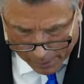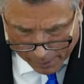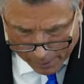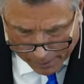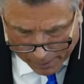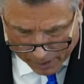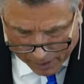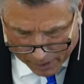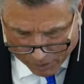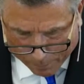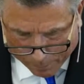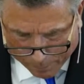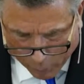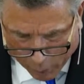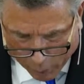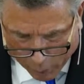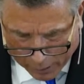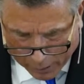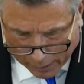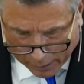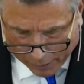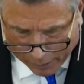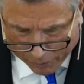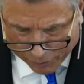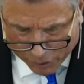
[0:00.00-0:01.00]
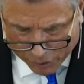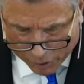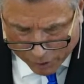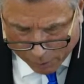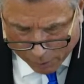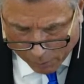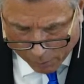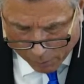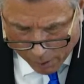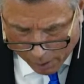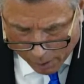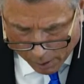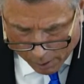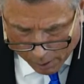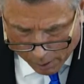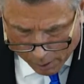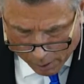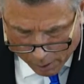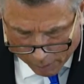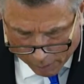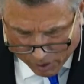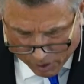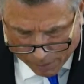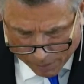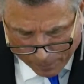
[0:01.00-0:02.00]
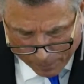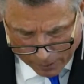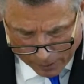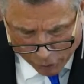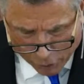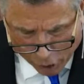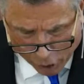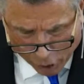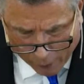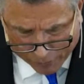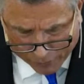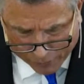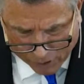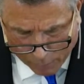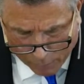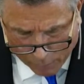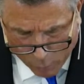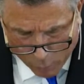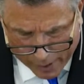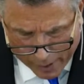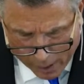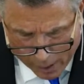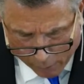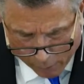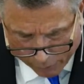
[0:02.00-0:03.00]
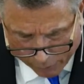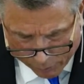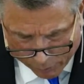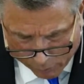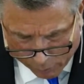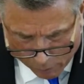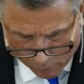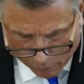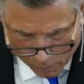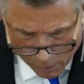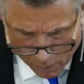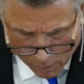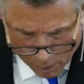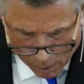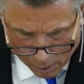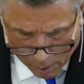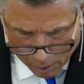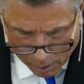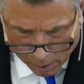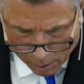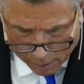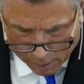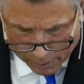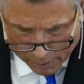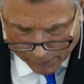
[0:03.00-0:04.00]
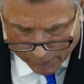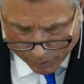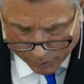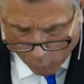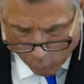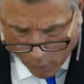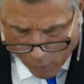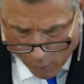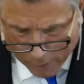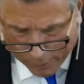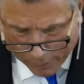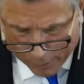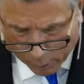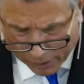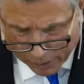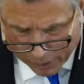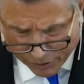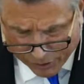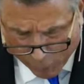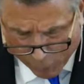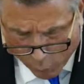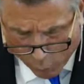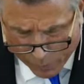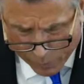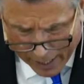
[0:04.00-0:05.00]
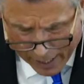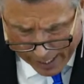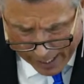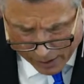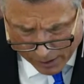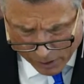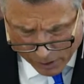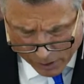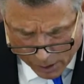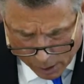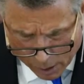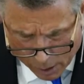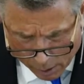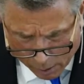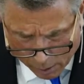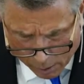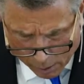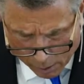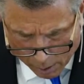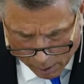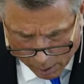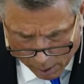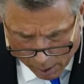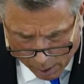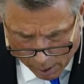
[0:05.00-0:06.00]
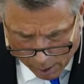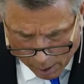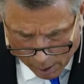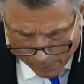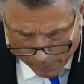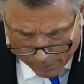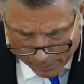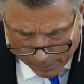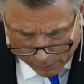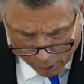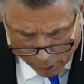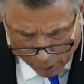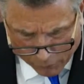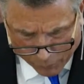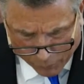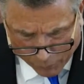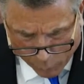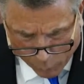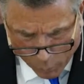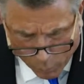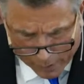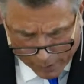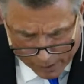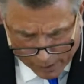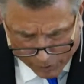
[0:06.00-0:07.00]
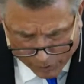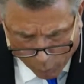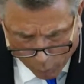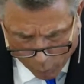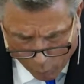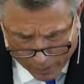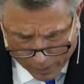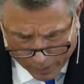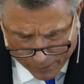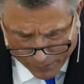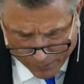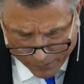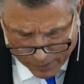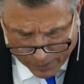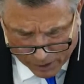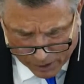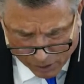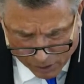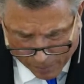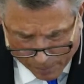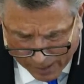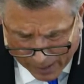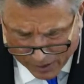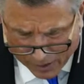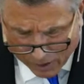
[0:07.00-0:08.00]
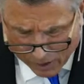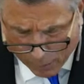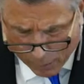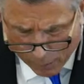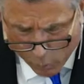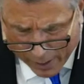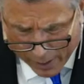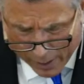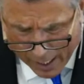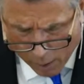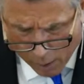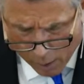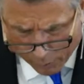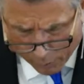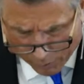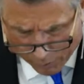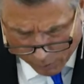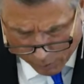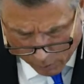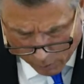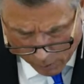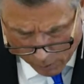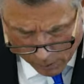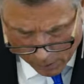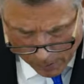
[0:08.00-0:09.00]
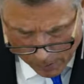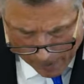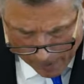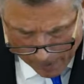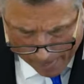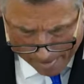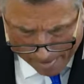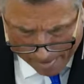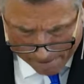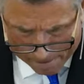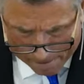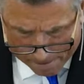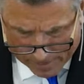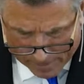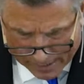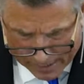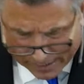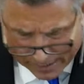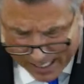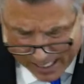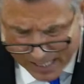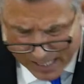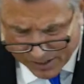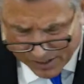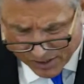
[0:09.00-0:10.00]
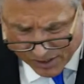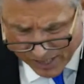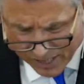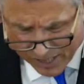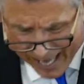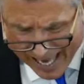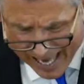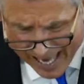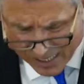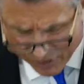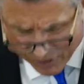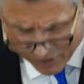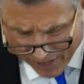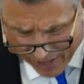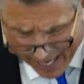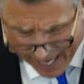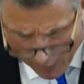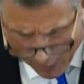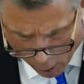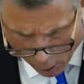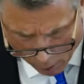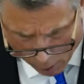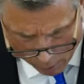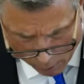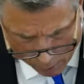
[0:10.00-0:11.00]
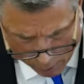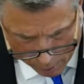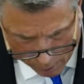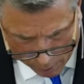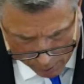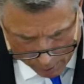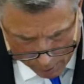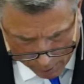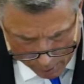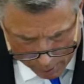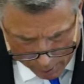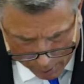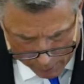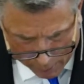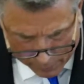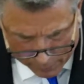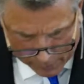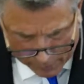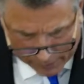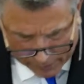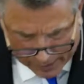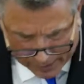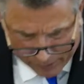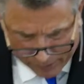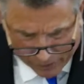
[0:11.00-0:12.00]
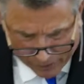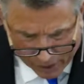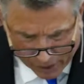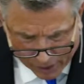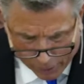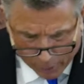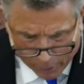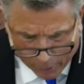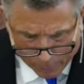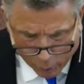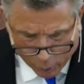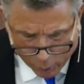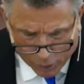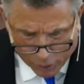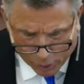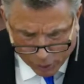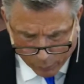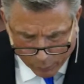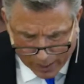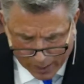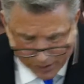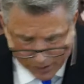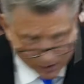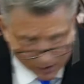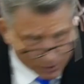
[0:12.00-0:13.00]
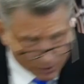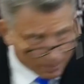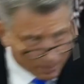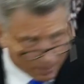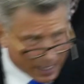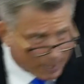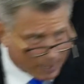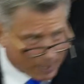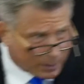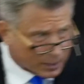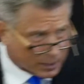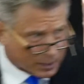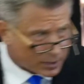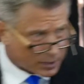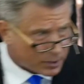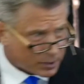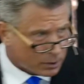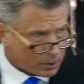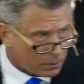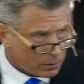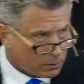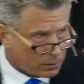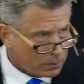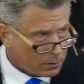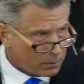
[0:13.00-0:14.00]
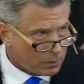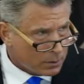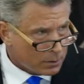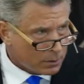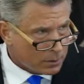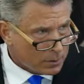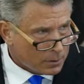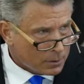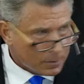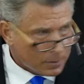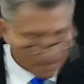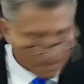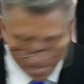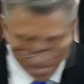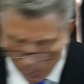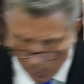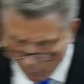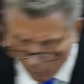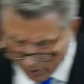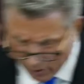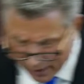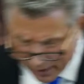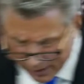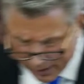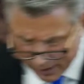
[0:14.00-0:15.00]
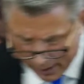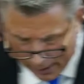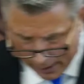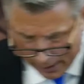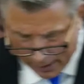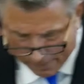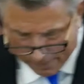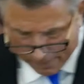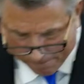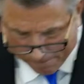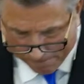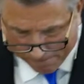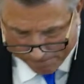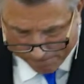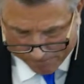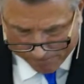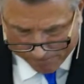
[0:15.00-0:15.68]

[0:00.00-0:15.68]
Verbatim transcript: This bird loves to sponge off someone else. Doesn't want to build its own nest, but looks for one that's already finished by someone else. It lays its eggs there, then leaves the other bird to raise its babies. Who's listening?